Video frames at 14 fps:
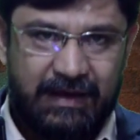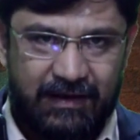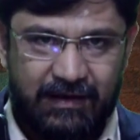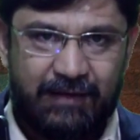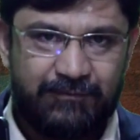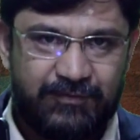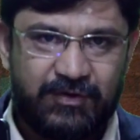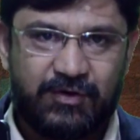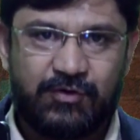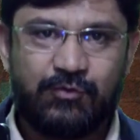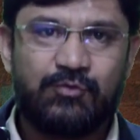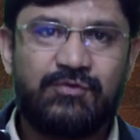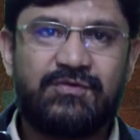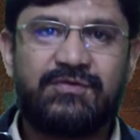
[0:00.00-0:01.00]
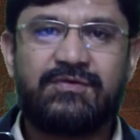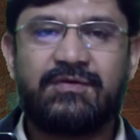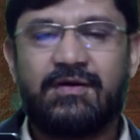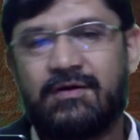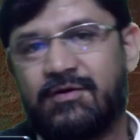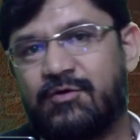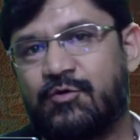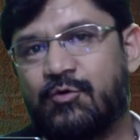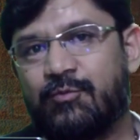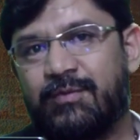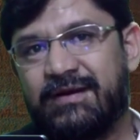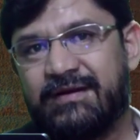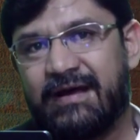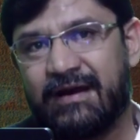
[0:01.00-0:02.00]
MCQs to
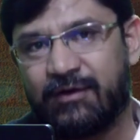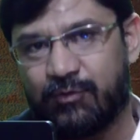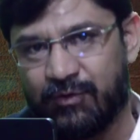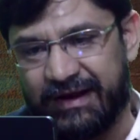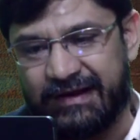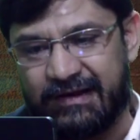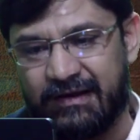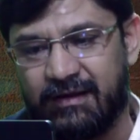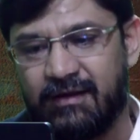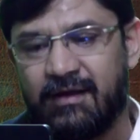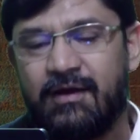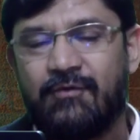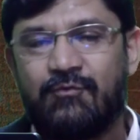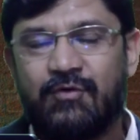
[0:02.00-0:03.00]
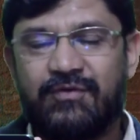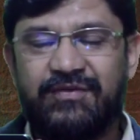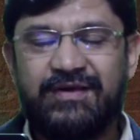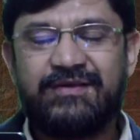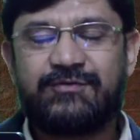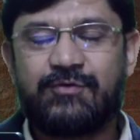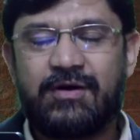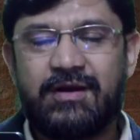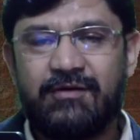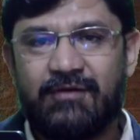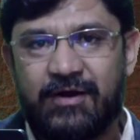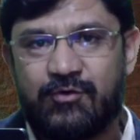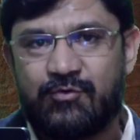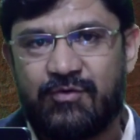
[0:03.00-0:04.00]
be done correctly. For these
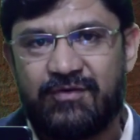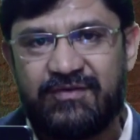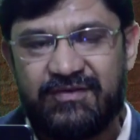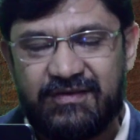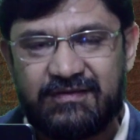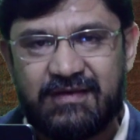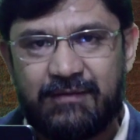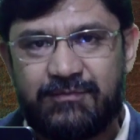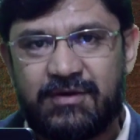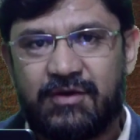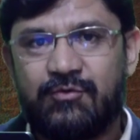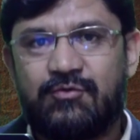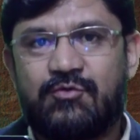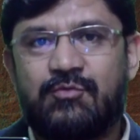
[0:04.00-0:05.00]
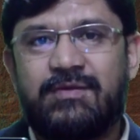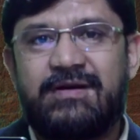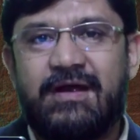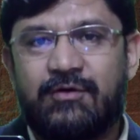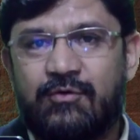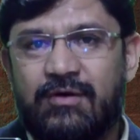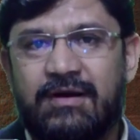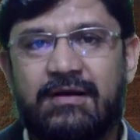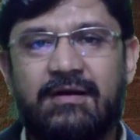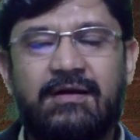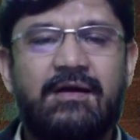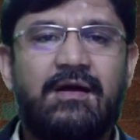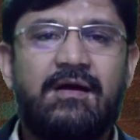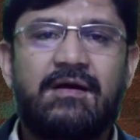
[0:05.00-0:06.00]
21 to 26 MCQs to be done
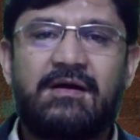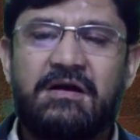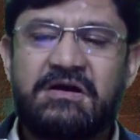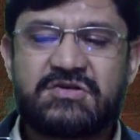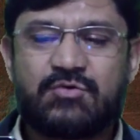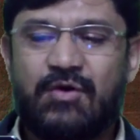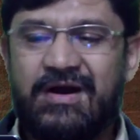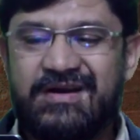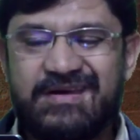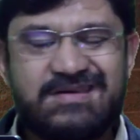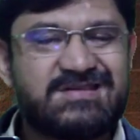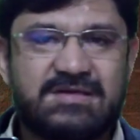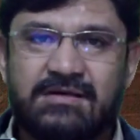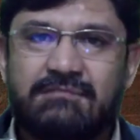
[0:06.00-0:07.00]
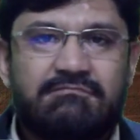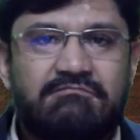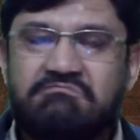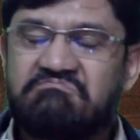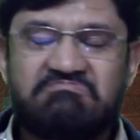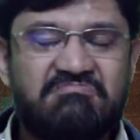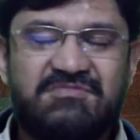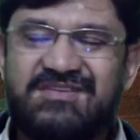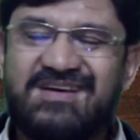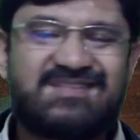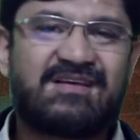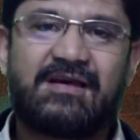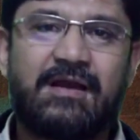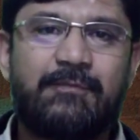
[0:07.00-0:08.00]
correctly, it's quite easy.
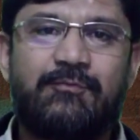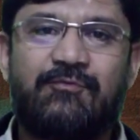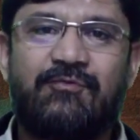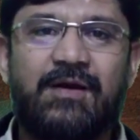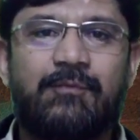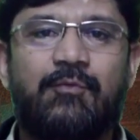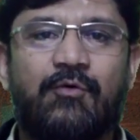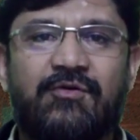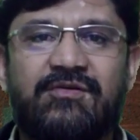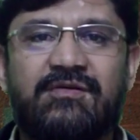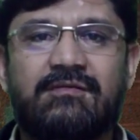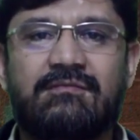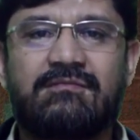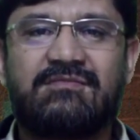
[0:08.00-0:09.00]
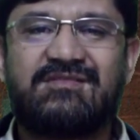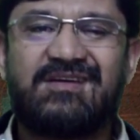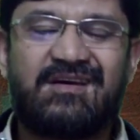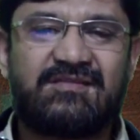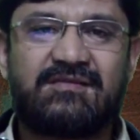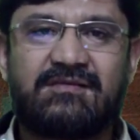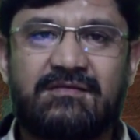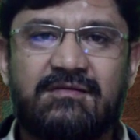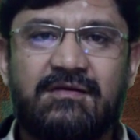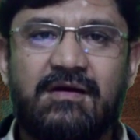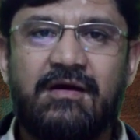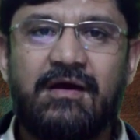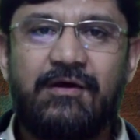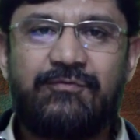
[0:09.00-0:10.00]
Just grip one portion. Just
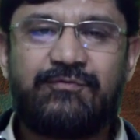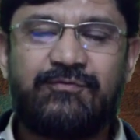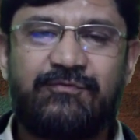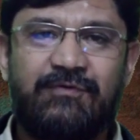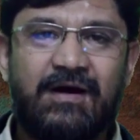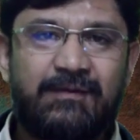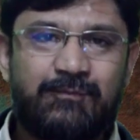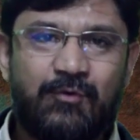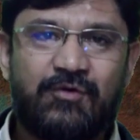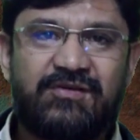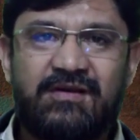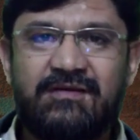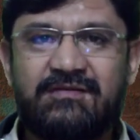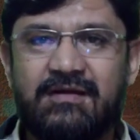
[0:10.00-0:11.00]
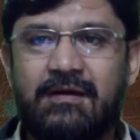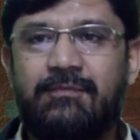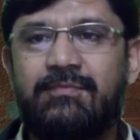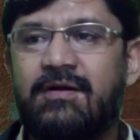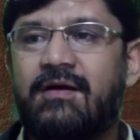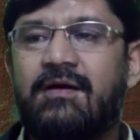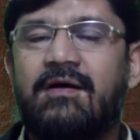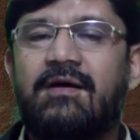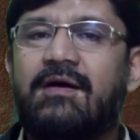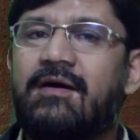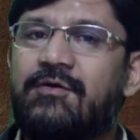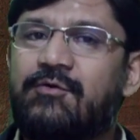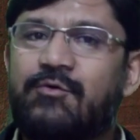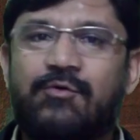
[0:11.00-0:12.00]
if one portion is gripped,
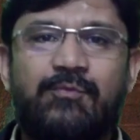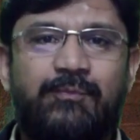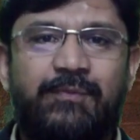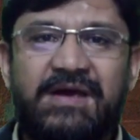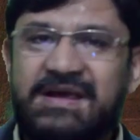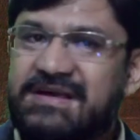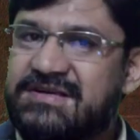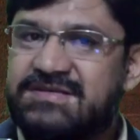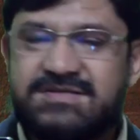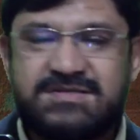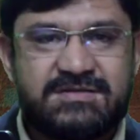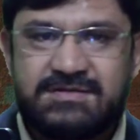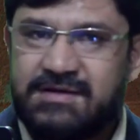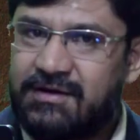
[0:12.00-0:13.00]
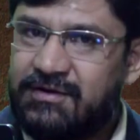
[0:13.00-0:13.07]
your B is